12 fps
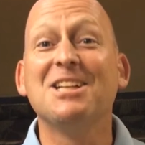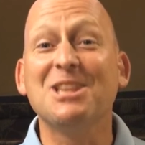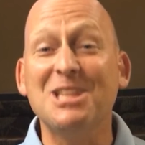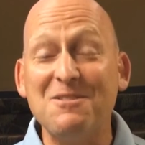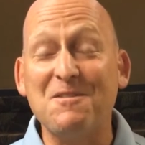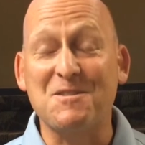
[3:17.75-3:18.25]

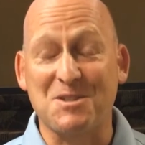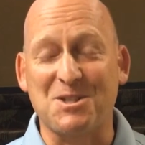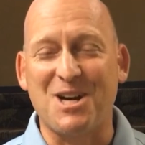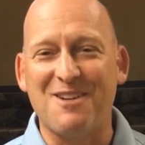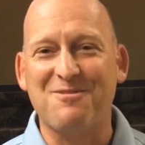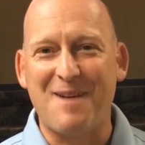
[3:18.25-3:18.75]
the
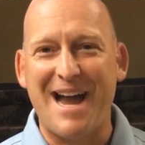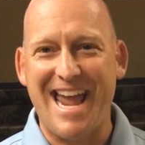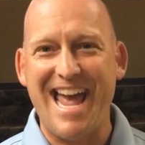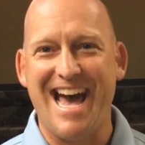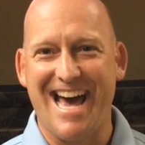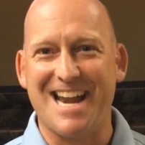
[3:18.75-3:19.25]
lifter of
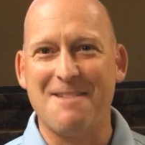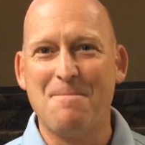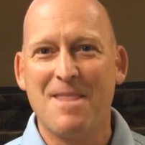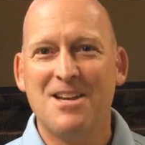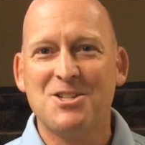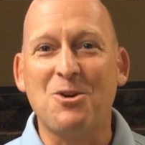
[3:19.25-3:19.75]
my
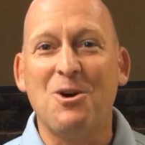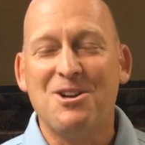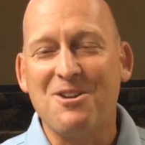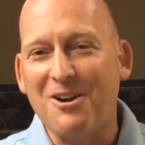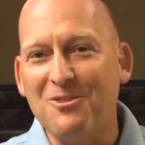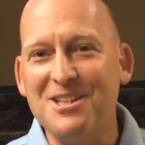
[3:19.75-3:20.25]
head.
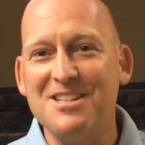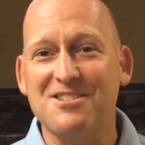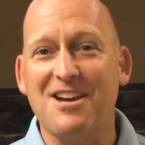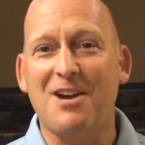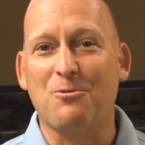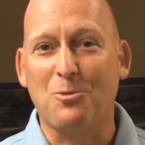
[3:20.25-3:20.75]
So not only
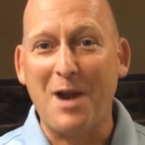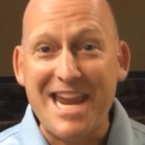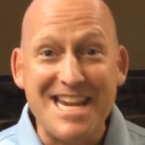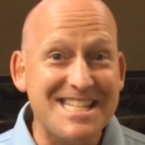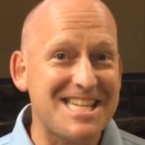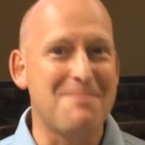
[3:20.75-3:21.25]
does God
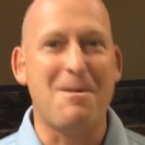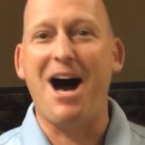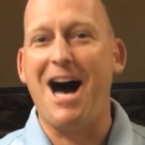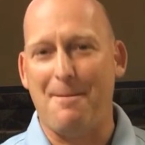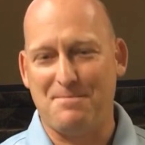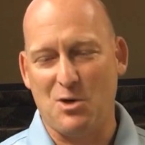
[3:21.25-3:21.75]
raise
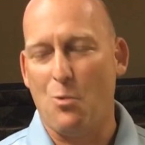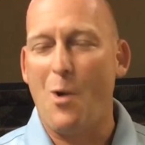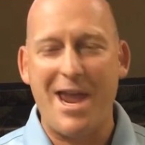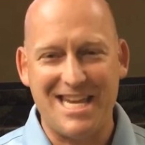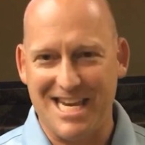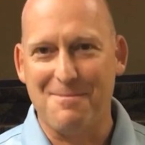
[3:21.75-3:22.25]
him up to
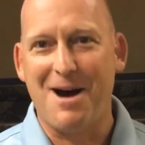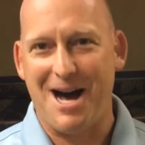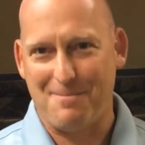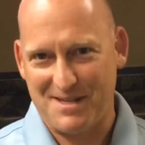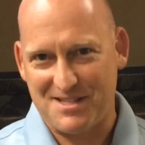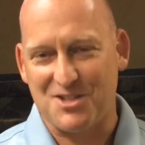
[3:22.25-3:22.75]
wake him
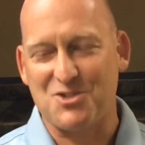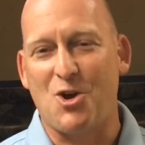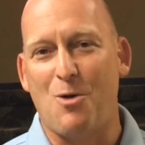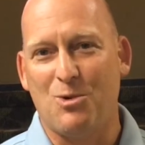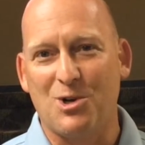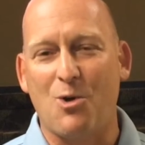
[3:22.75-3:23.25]
up, as the
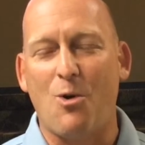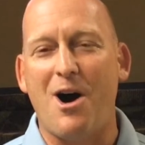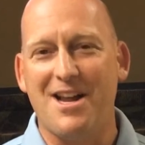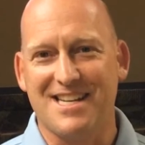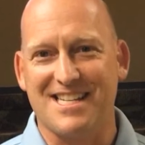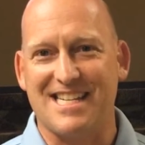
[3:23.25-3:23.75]
psalm will
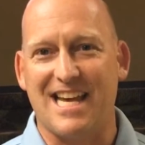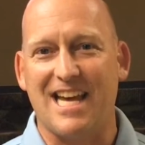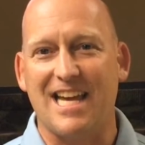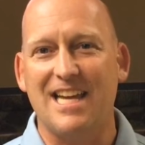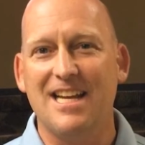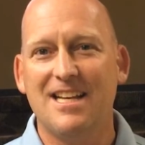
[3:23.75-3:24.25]
go on to
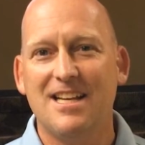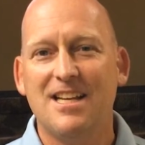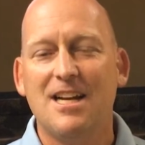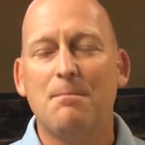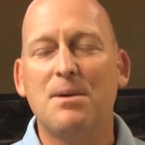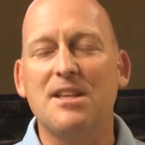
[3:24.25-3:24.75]
say,
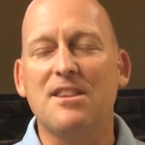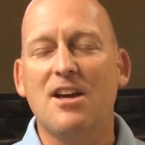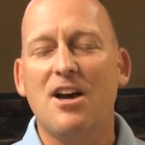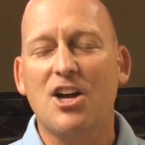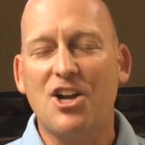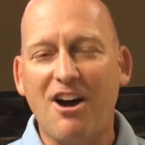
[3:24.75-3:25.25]

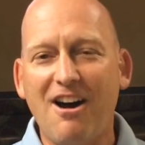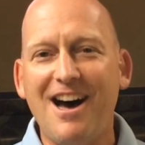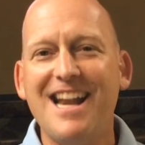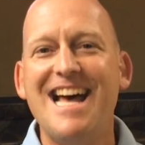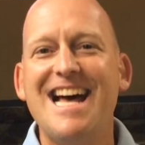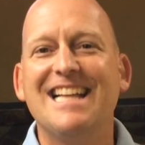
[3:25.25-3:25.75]
but
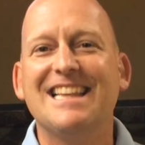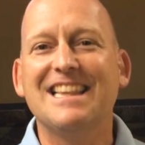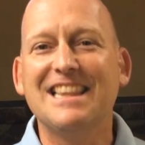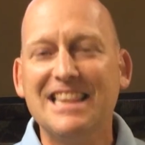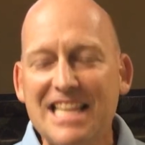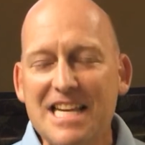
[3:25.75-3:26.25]

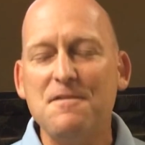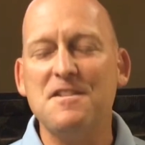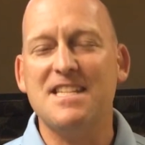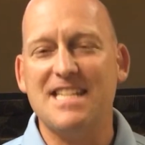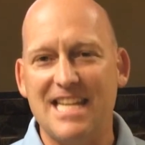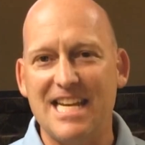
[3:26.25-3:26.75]
God
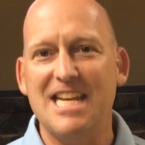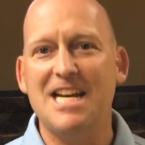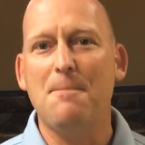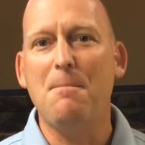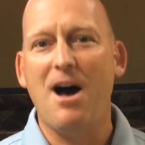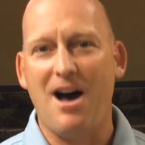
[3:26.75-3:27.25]
lifts
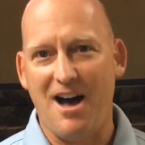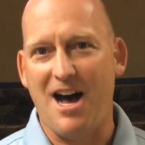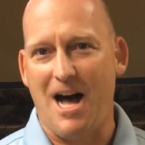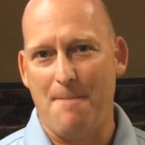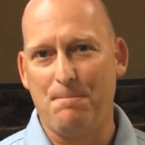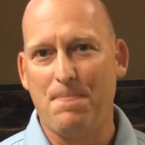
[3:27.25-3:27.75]
him
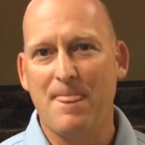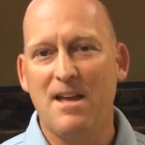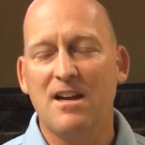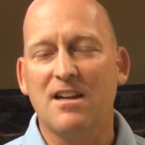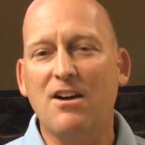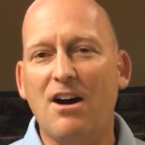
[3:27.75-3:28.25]

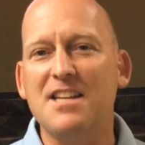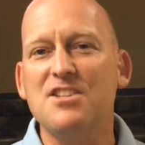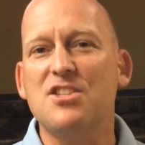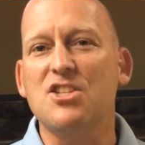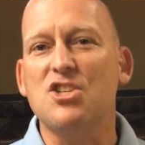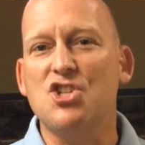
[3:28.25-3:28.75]
up.
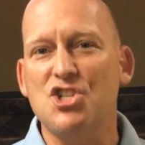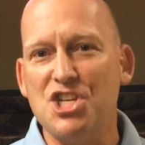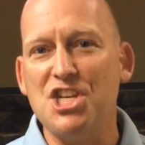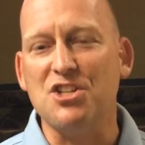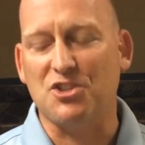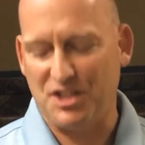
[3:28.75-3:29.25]
God is the
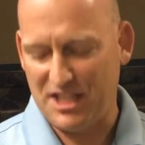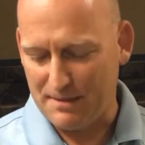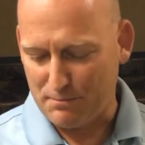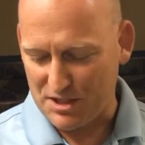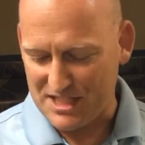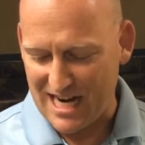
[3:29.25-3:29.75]
shield
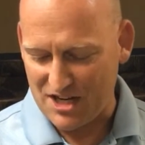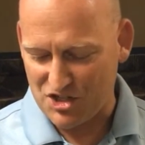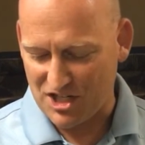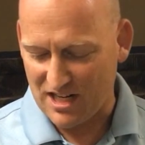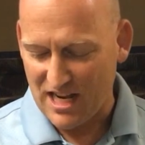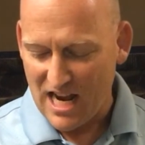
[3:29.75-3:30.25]
and the
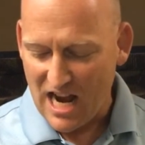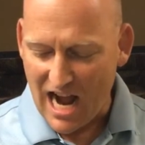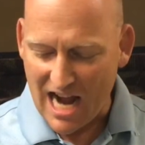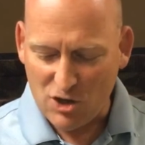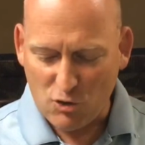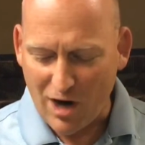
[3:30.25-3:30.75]
protection.
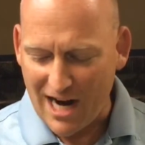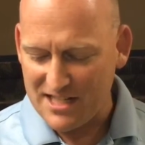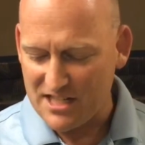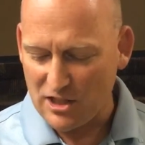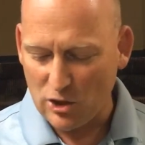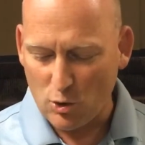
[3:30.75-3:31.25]
I
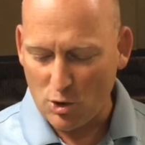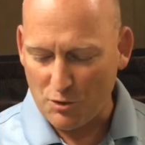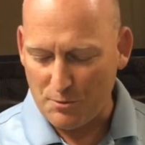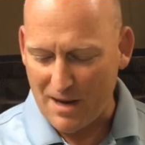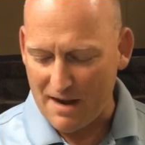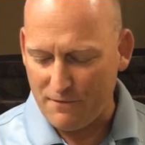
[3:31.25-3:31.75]
cried to the
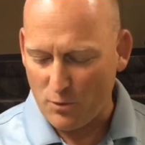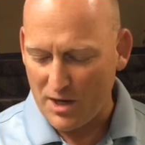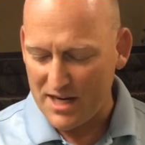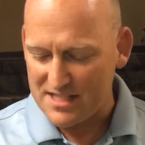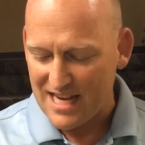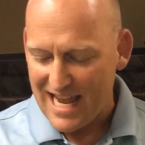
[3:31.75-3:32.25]
Lord with my
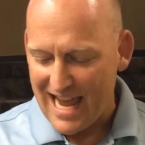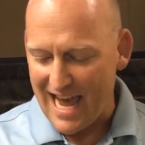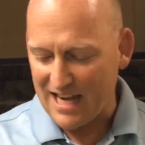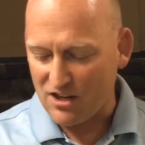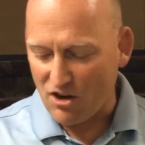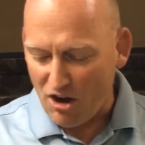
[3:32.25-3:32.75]
voice,
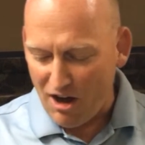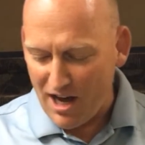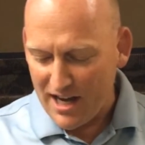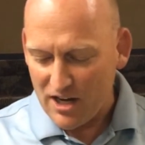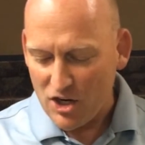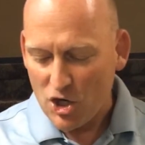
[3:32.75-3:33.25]
and
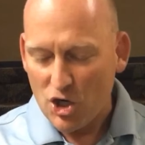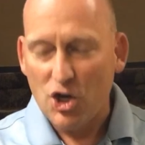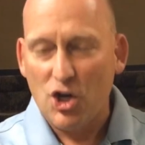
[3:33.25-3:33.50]
God